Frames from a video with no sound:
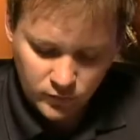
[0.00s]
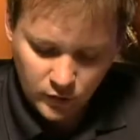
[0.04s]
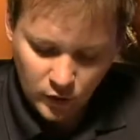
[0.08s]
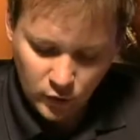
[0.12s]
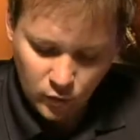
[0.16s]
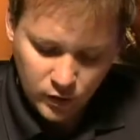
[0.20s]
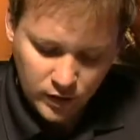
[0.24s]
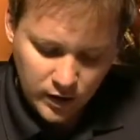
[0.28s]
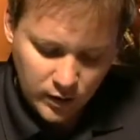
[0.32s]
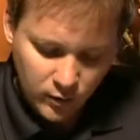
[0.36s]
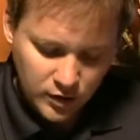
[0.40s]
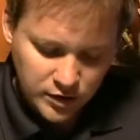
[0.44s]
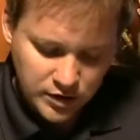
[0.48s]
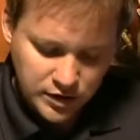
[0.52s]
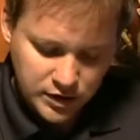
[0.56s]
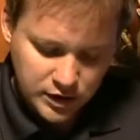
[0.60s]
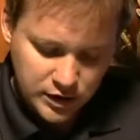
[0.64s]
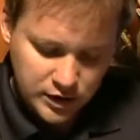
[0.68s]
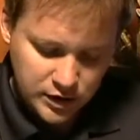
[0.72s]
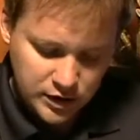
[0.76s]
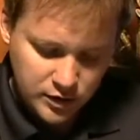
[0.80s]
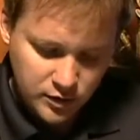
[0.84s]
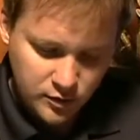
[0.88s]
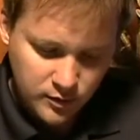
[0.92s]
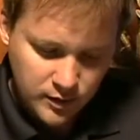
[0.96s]
what I want you to
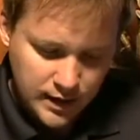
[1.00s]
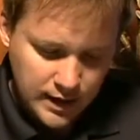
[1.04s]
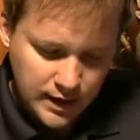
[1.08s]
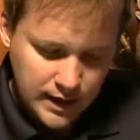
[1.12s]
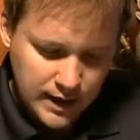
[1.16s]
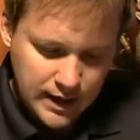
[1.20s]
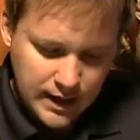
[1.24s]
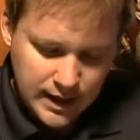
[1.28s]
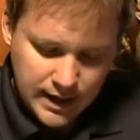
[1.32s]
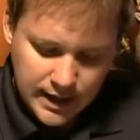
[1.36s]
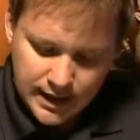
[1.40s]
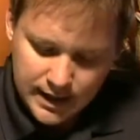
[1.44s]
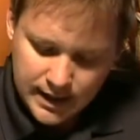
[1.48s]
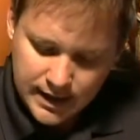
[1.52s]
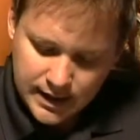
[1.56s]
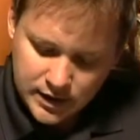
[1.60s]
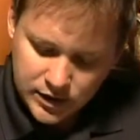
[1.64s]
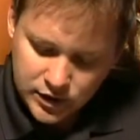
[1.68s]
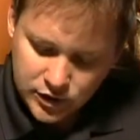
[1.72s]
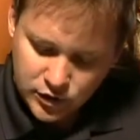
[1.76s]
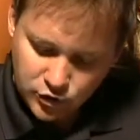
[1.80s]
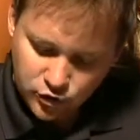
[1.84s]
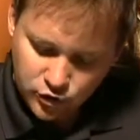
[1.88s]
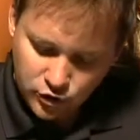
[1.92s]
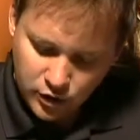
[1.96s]
do
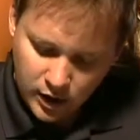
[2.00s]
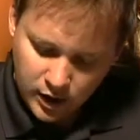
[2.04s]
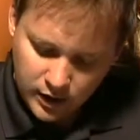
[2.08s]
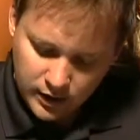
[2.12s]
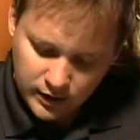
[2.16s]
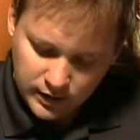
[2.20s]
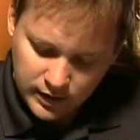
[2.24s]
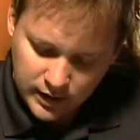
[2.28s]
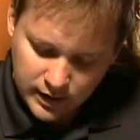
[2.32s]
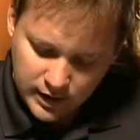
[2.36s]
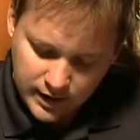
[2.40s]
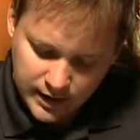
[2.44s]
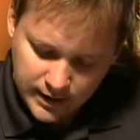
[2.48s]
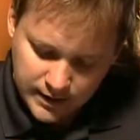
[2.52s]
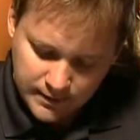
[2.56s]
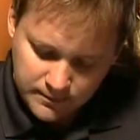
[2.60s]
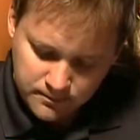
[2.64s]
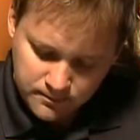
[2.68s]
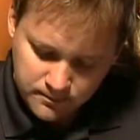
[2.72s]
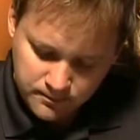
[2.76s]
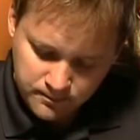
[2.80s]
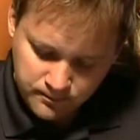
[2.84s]
is draw a line,